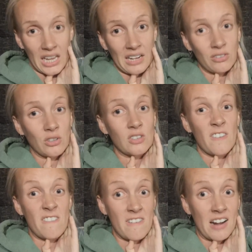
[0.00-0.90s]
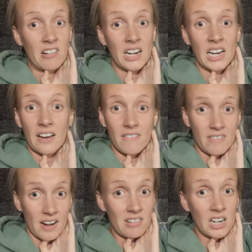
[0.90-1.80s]
I've got a very,
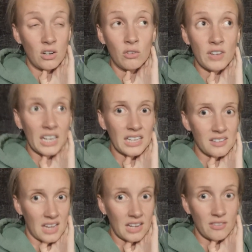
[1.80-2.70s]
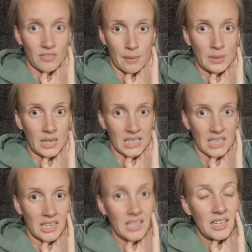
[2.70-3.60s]
very loving, tight family.